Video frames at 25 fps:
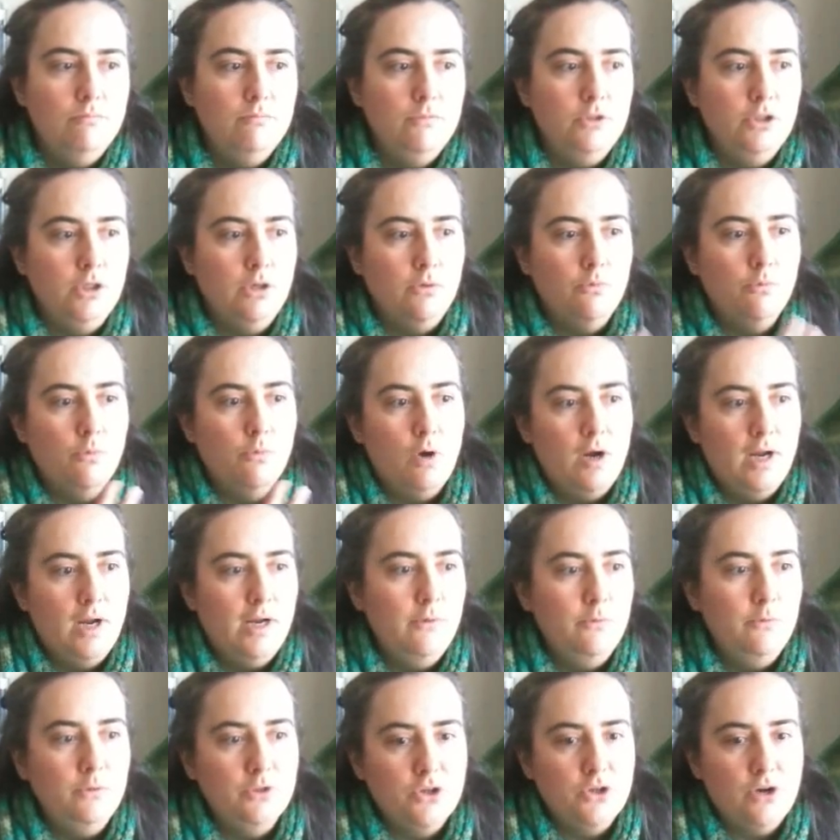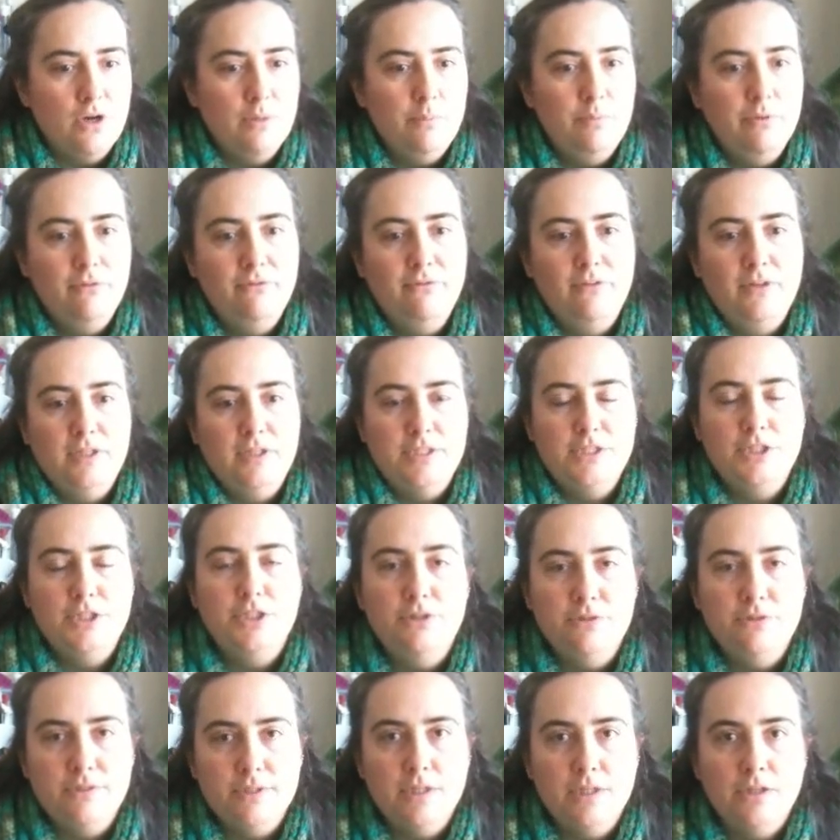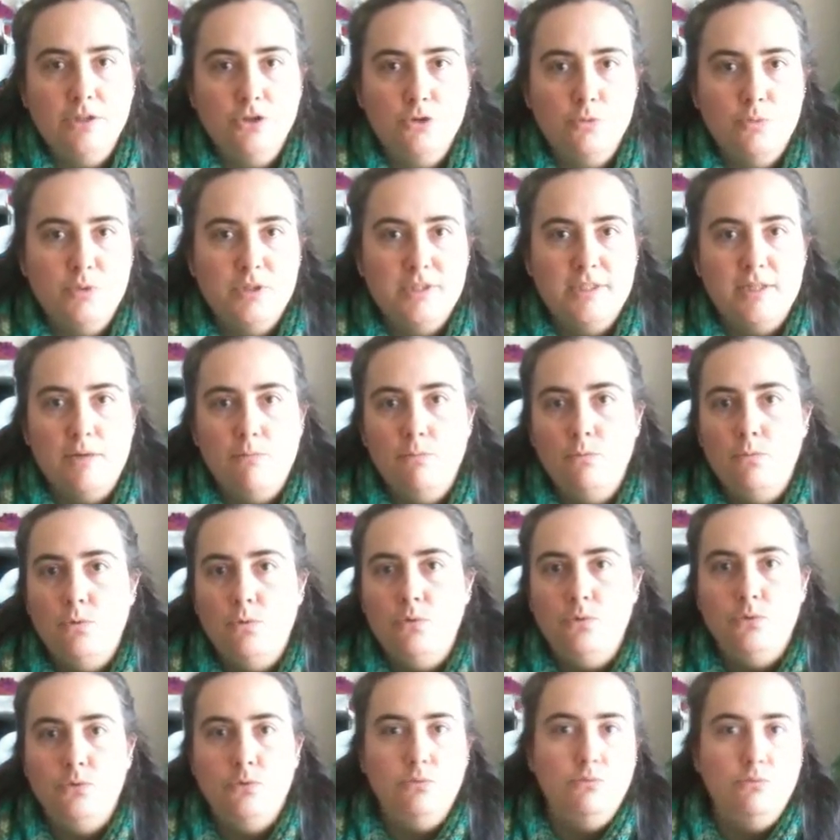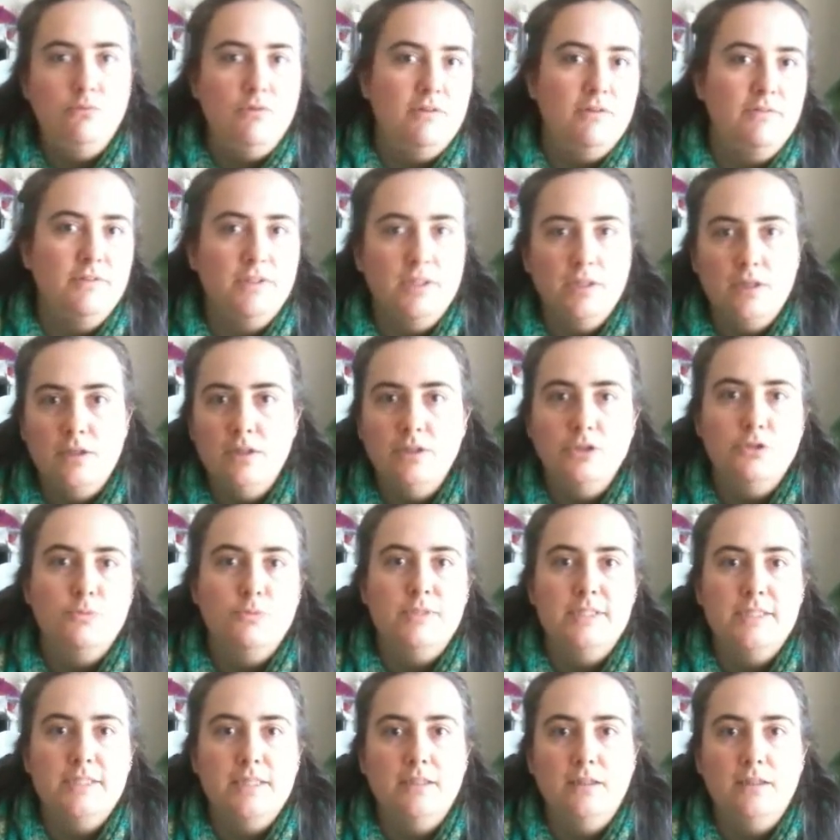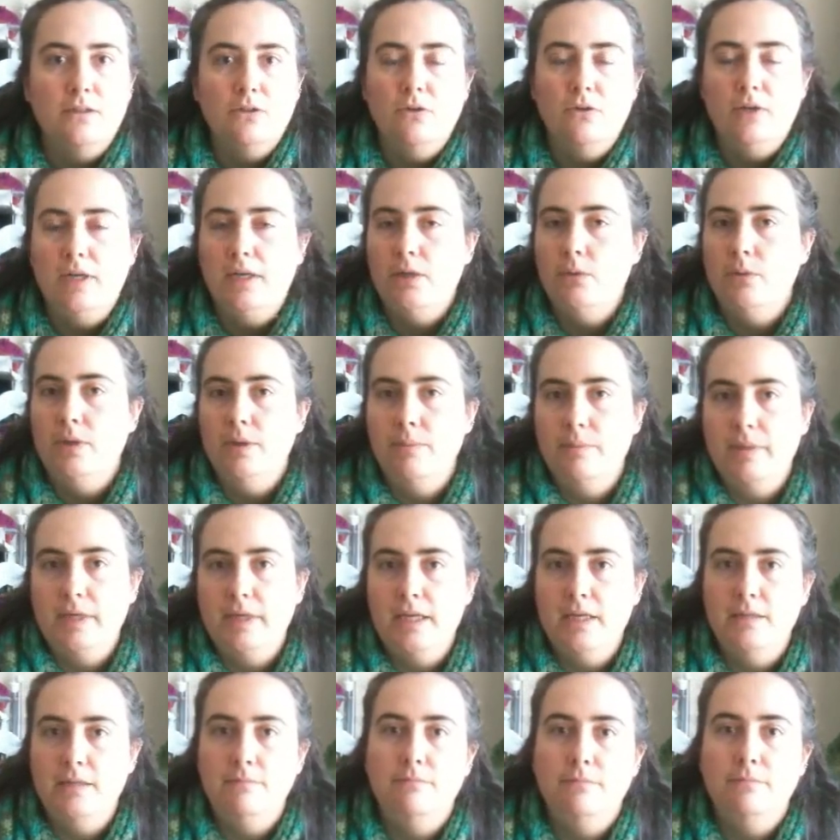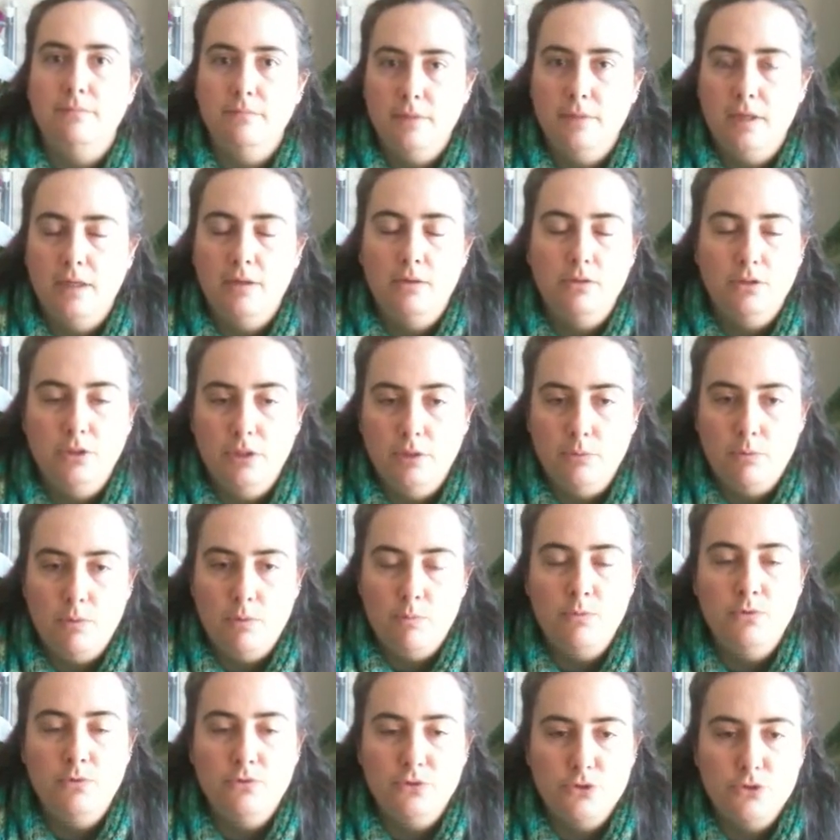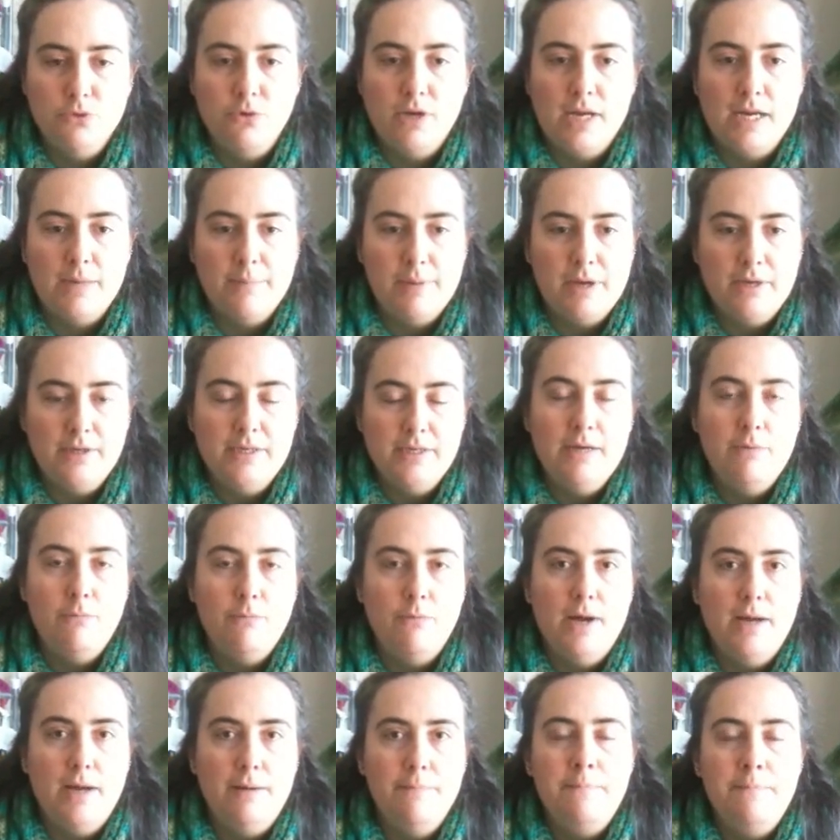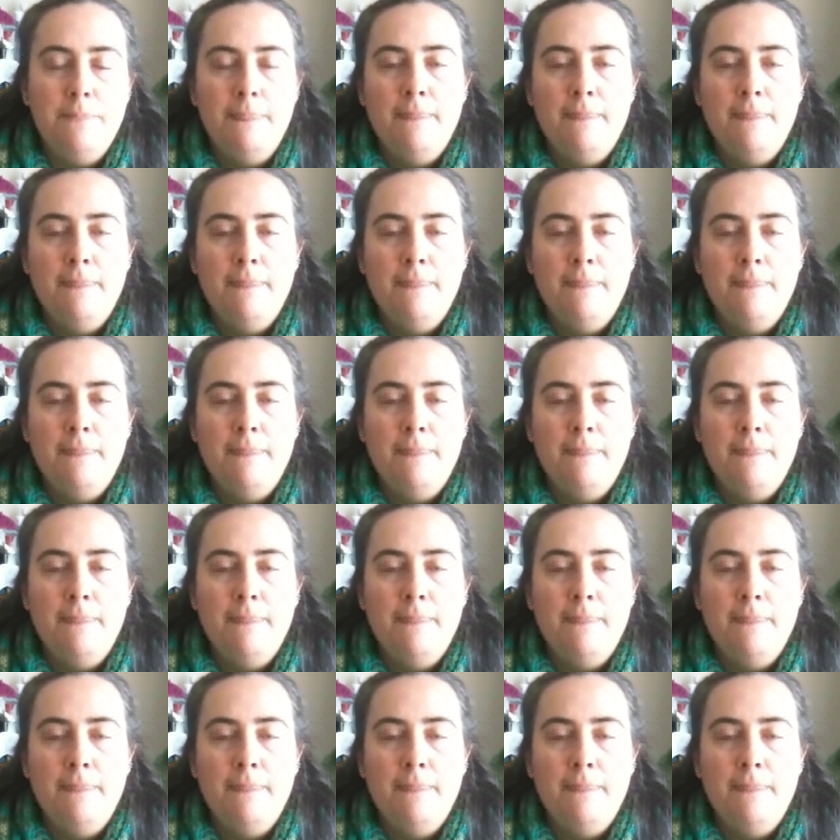You know, why would I prefer to use 100% wool rather than 100% acrylic when it became, when we were talking about knitwear?